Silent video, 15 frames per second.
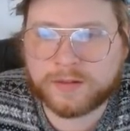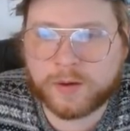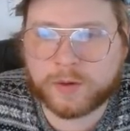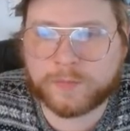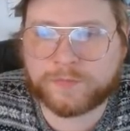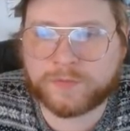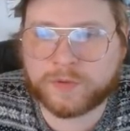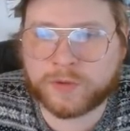Well,
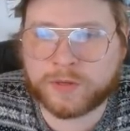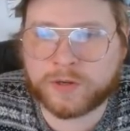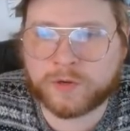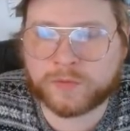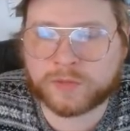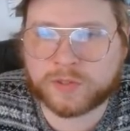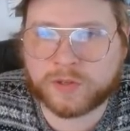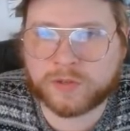um, Fury
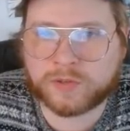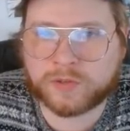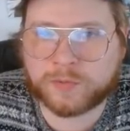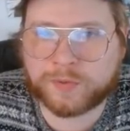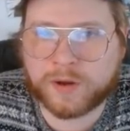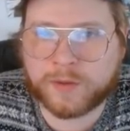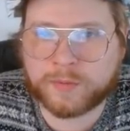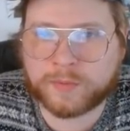over Solitude
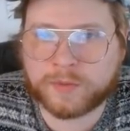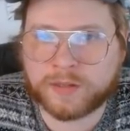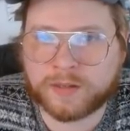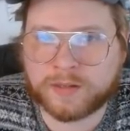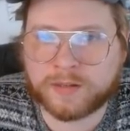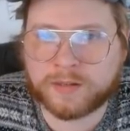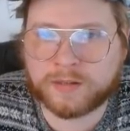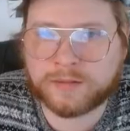
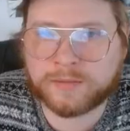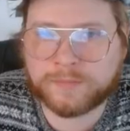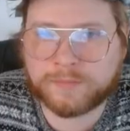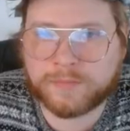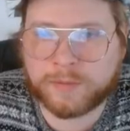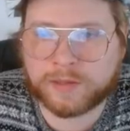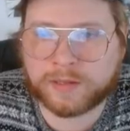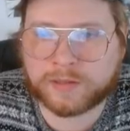probably.
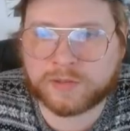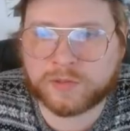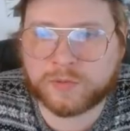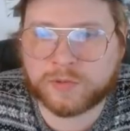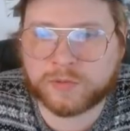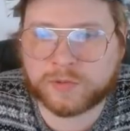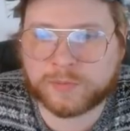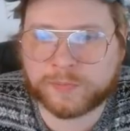Maybe like a
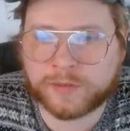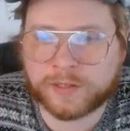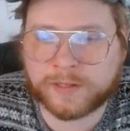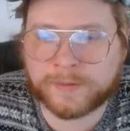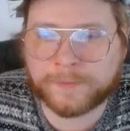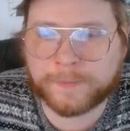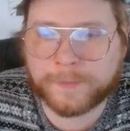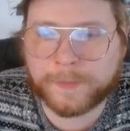2-2
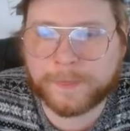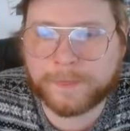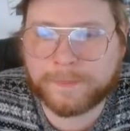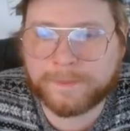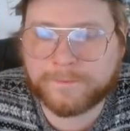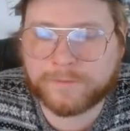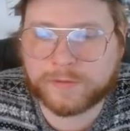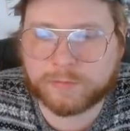split.
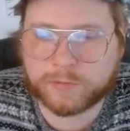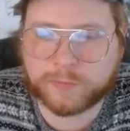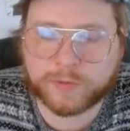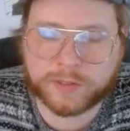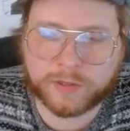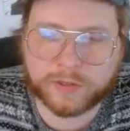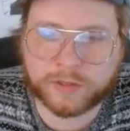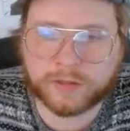Seems
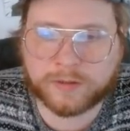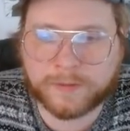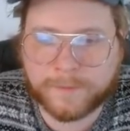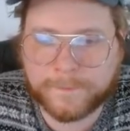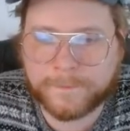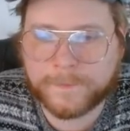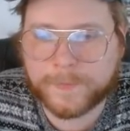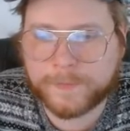pretty good.
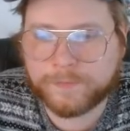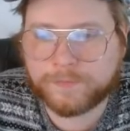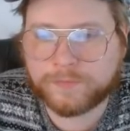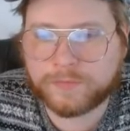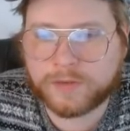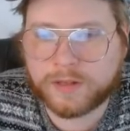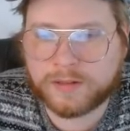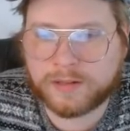
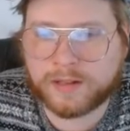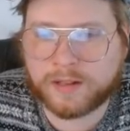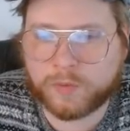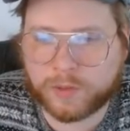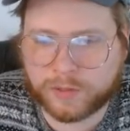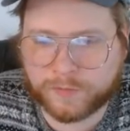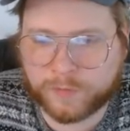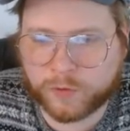
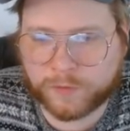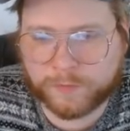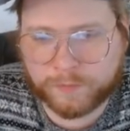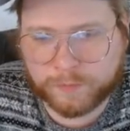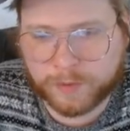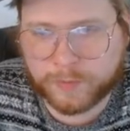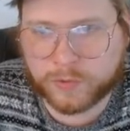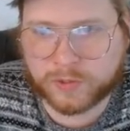Want the four
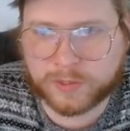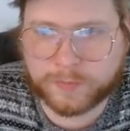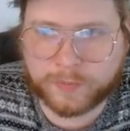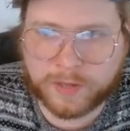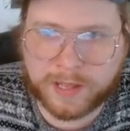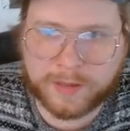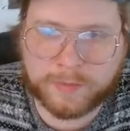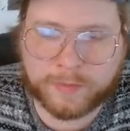blood moons on the
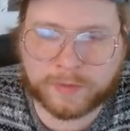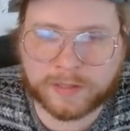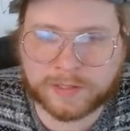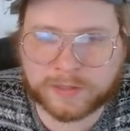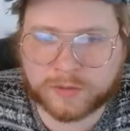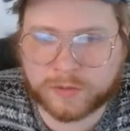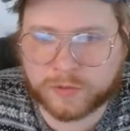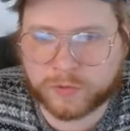play, maybe
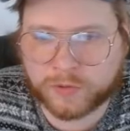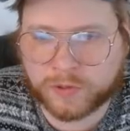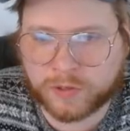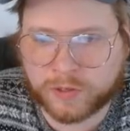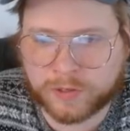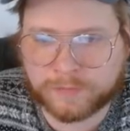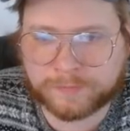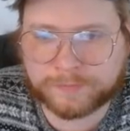less on the
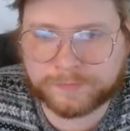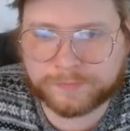draw.